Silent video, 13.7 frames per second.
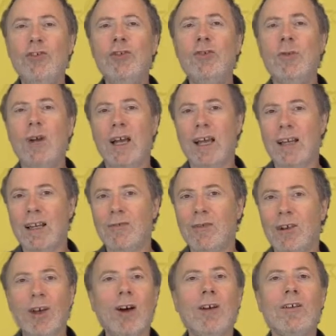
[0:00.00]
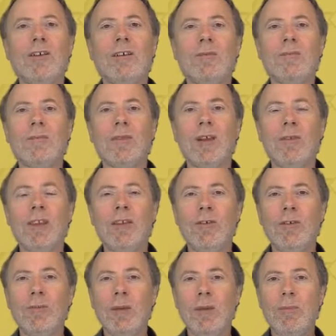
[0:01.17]
do a hell of a lot. I mean,
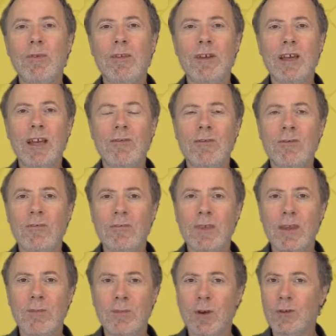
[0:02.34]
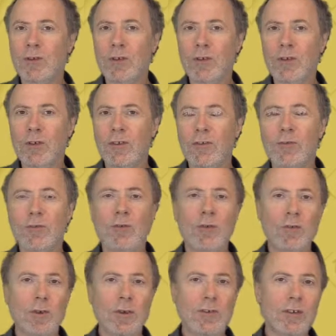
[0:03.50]
those people that have motors, there are four
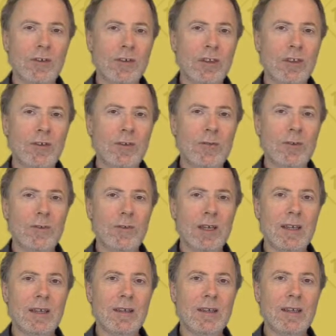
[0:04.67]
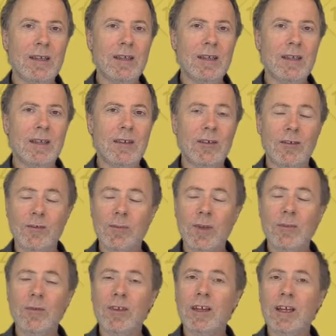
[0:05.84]
motors in the human being, those
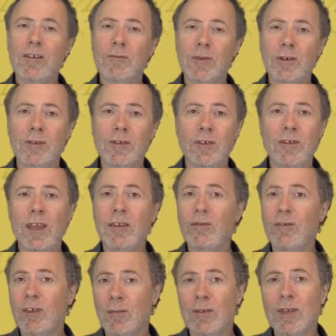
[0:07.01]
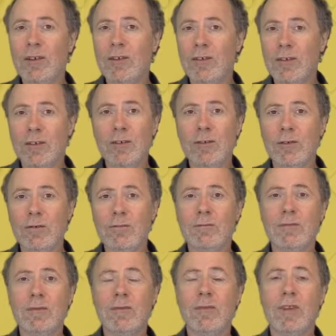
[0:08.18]
people that have motors have something to do.
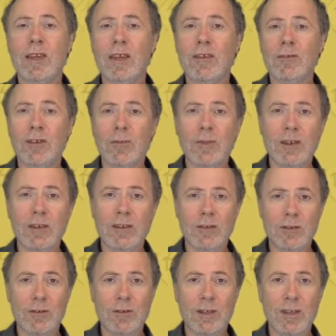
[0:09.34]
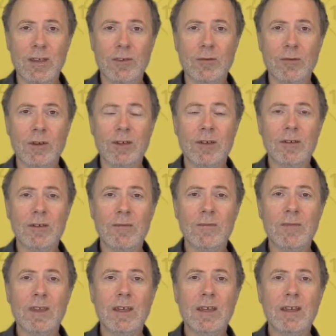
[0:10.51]
They have something to do in this world.
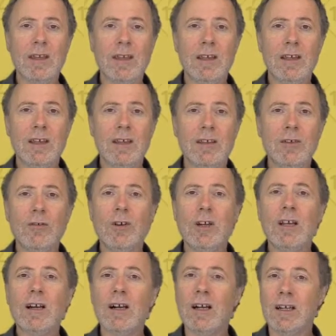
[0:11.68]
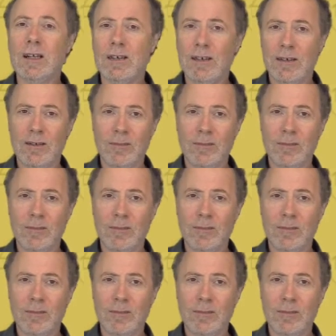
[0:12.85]
You're a guide,